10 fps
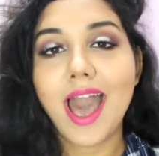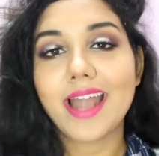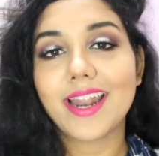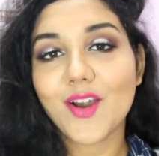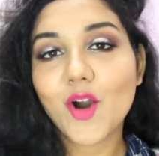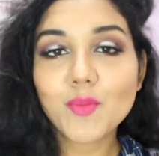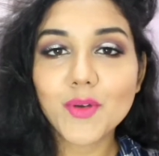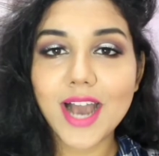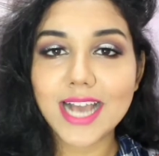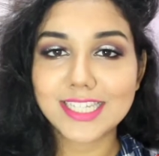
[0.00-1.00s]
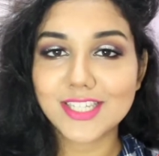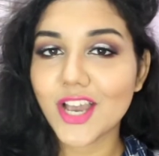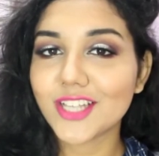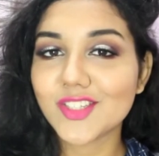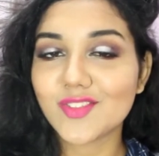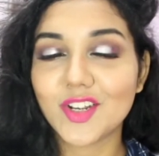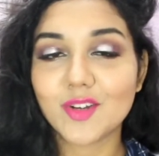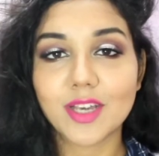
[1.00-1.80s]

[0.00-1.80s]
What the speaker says: And I hope you guys enjoyed this video.